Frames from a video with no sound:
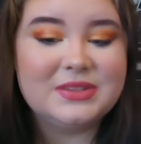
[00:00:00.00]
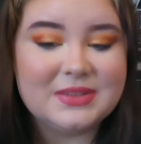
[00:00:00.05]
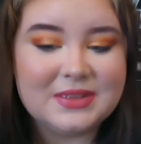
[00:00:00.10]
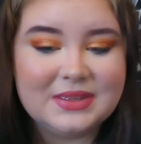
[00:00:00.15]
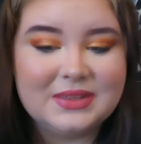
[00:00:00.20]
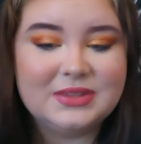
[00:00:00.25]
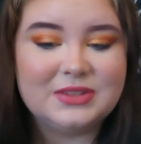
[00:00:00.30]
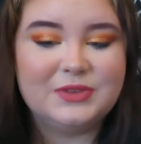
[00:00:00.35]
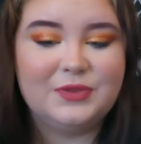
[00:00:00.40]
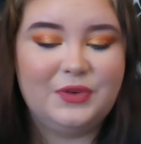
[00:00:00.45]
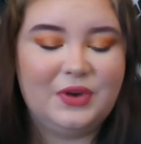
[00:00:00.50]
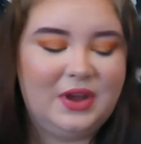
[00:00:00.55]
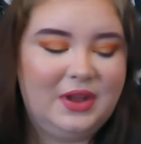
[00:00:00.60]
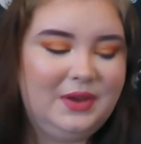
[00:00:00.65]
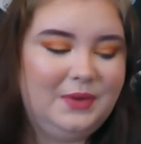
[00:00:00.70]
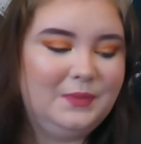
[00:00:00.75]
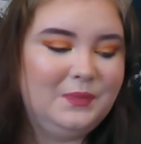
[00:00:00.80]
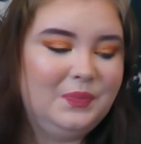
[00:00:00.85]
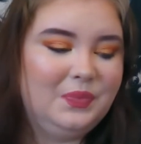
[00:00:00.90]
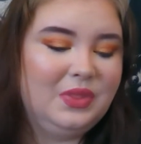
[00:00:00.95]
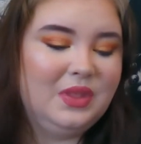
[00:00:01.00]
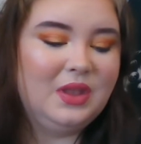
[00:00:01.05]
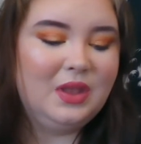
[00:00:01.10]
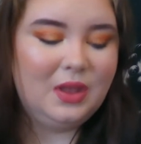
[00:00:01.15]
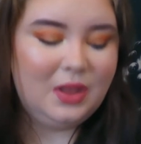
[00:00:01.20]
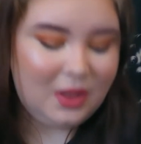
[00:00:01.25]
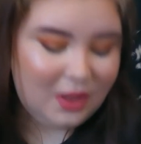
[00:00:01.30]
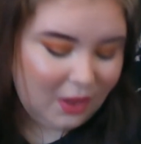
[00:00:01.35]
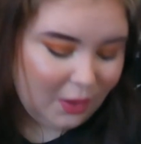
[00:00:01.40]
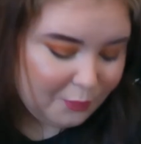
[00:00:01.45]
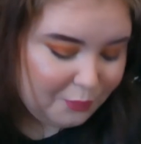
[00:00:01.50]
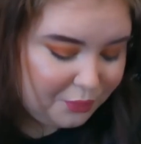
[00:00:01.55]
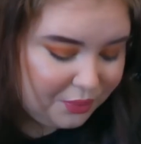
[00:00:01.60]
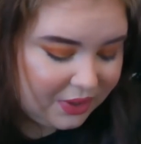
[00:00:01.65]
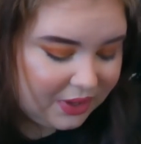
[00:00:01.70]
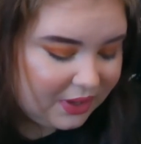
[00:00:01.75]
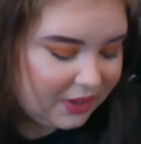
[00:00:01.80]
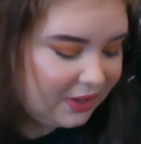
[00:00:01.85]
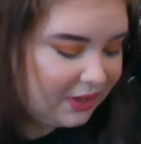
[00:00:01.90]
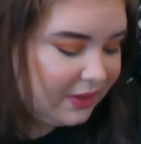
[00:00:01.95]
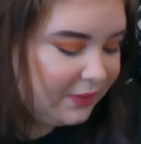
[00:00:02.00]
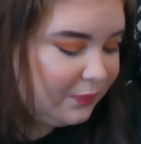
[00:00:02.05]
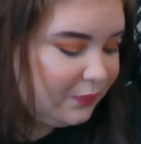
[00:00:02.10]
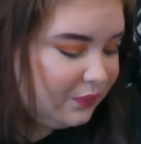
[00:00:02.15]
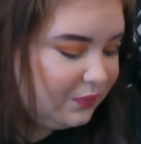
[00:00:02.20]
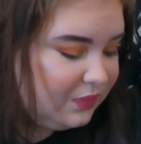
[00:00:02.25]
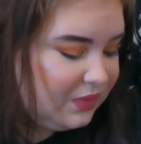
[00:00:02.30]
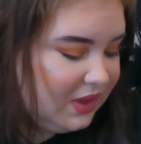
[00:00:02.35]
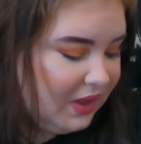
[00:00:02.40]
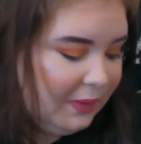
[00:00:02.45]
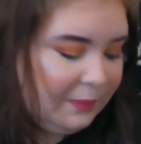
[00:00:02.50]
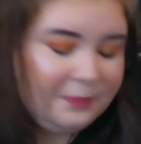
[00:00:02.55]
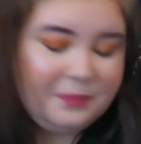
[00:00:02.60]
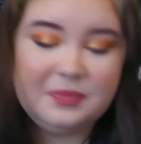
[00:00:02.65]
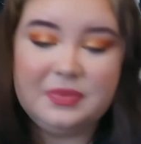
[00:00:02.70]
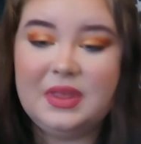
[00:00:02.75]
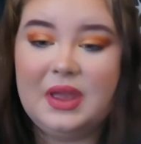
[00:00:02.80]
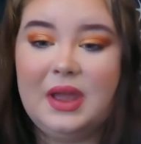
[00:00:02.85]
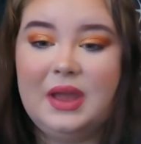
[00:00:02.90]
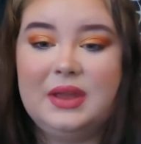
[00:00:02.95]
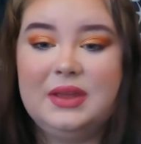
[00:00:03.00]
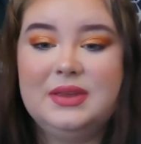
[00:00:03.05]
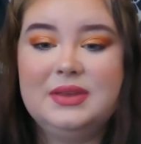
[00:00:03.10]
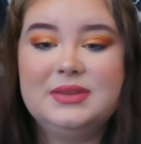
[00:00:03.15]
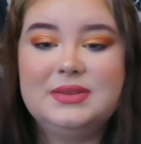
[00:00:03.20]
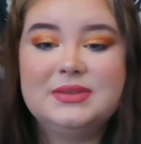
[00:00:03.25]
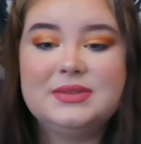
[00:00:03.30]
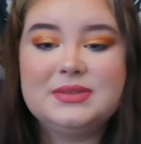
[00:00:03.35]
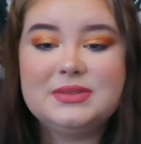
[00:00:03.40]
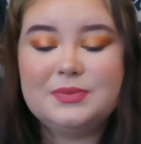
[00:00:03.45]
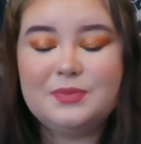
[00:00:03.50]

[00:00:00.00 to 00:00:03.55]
it's fine. But yeah, that is